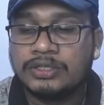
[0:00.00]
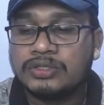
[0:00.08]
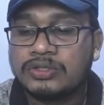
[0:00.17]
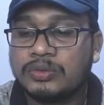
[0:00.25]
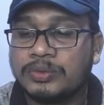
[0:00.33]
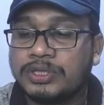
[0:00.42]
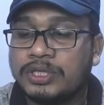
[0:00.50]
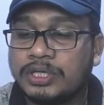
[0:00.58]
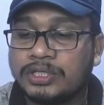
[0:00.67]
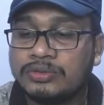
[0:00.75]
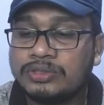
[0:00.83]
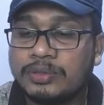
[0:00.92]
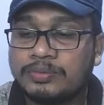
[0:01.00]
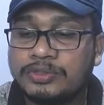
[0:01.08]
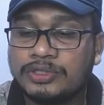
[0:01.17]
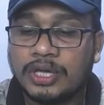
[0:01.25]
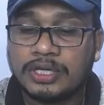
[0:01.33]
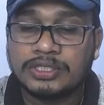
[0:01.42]
So with the use of
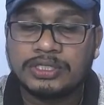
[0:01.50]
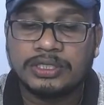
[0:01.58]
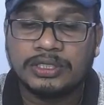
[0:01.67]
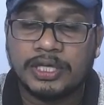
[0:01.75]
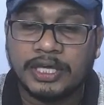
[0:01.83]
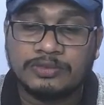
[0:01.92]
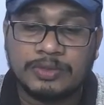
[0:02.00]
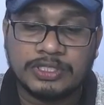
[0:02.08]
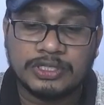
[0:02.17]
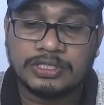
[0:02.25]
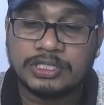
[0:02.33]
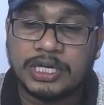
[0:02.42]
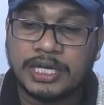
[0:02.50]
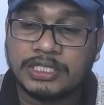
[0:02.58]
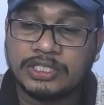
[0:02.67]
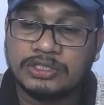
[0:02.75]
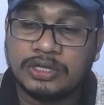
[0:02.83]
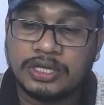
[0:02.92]
just, expressions
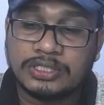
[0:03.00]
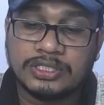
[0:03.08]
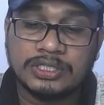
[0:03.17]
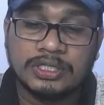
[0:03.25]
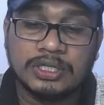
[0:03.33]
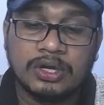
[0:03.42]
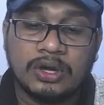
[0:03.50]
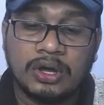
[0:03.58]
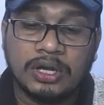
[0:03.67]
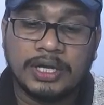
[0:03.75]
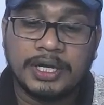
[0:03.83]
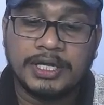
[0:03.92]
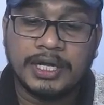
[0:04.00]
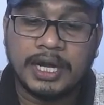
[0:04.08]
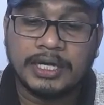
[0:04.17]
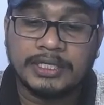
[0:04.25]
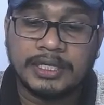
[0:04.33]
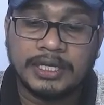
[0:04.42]
like just, already
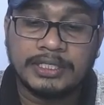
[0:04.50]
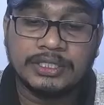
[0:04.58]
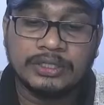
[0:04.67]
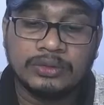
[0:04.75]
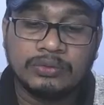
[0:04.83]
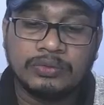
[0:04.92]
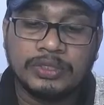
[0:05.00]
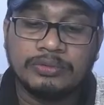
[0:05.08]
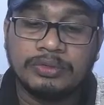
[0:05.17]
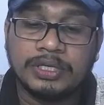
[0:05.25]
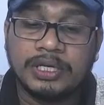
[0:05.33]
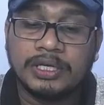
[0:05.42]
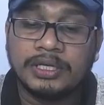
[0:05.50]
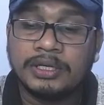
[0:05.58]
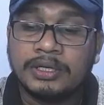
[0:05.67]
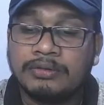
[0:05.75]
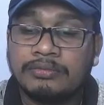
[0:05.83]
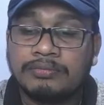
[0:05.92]
and yet, we will
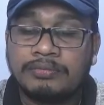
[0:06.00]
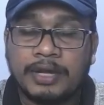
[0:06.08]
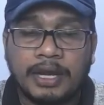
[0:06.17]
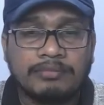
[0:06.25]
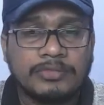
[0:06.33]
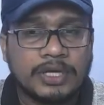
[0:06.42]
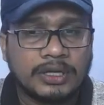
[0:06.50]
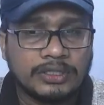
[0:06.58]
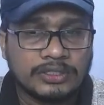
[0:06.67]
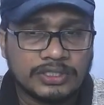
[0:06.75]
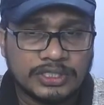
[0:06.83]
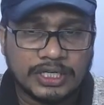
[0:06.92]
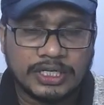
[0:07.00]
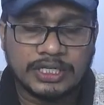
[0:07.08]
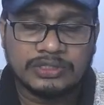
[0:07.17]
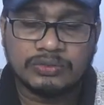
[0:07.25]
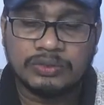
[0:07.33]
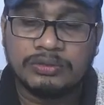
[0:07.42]
frame the
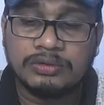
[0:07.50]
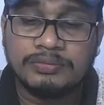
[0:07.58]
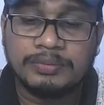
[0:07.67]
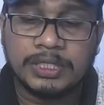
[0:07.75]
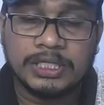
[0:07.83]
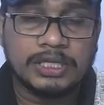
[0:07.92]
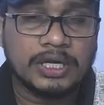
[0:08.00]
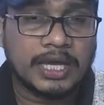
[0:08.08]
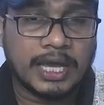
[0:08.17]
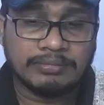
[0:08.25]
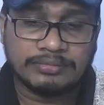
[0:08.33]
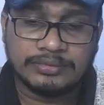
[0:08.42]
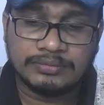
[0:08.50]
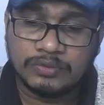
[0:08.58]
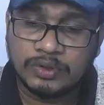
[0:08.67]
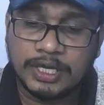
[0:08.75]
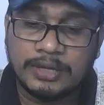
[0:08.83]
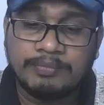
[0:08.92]
sentence, we will fill the gap,
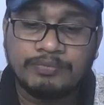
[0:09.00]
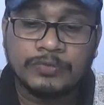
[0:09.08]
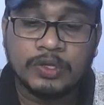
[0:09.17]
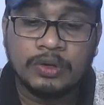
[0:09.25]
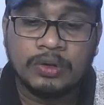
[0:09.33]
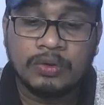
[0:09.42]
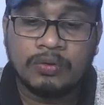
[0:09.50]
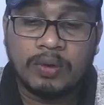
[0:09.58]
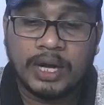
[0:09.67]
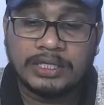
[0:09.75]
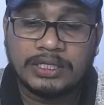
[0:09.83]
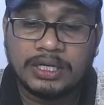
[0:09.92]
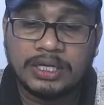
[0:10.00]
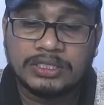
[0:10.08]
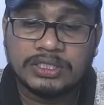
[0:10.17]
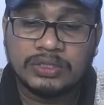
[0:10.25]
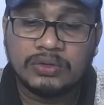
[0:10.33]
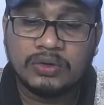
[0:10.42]
okay. What does
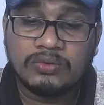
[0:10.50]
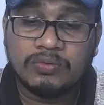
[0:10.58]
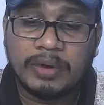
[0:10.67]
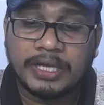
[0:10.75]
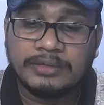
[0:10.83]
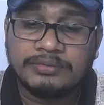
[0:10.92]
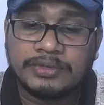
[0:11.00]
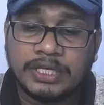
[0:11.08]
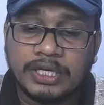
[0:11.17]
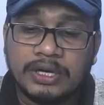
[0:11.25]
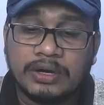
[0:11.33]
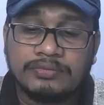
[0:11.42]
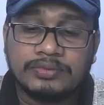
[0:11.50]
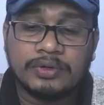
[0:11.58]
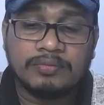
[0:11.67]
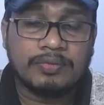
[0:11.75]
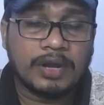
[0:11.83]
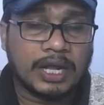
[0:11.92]
your wife think of
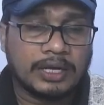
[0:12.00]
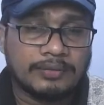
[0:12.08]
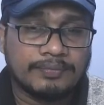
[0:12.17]
your plan?